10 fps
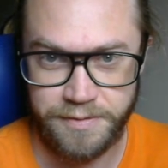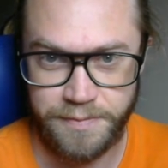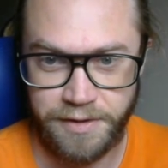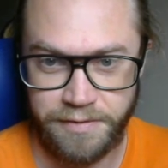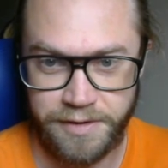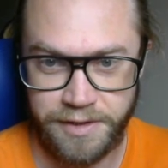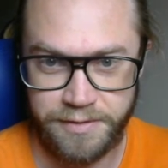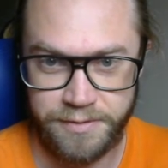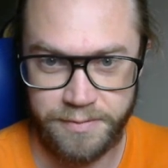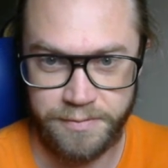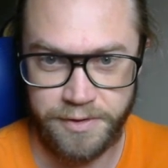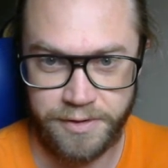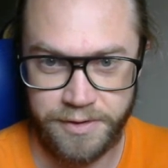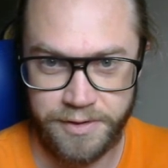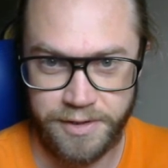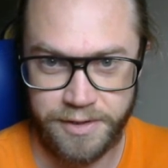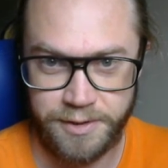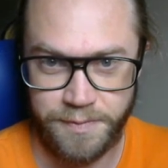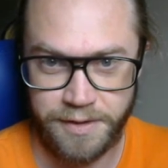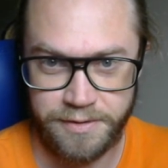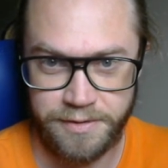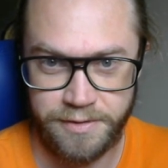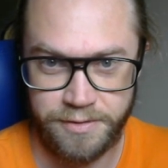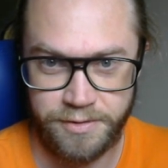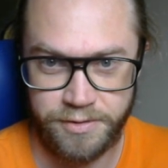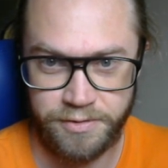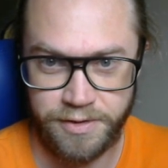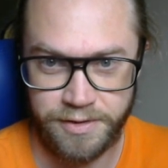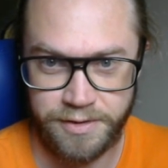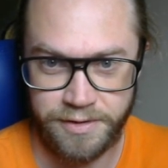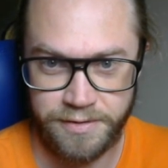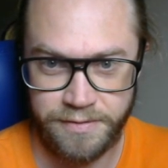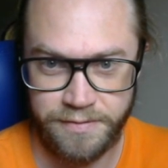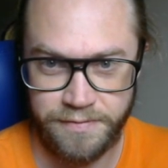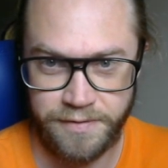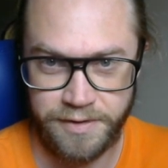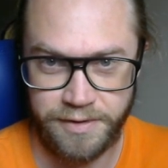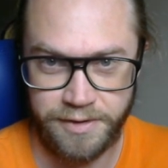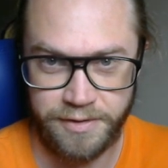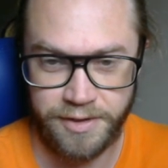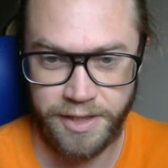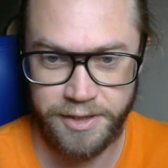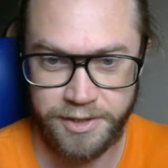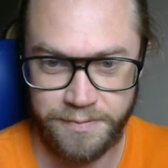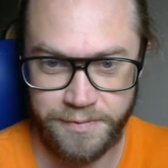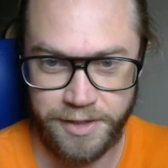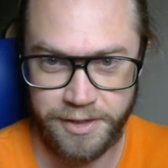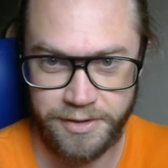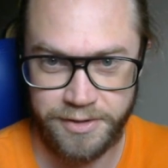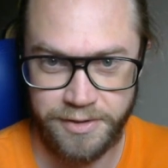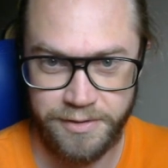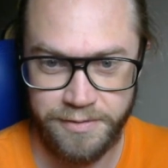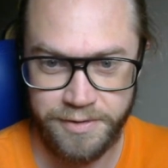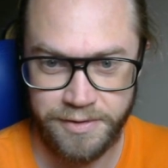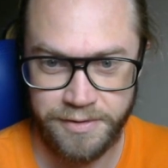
Apparently that doesn't work as I expected. I was just trying to find the location where that's used.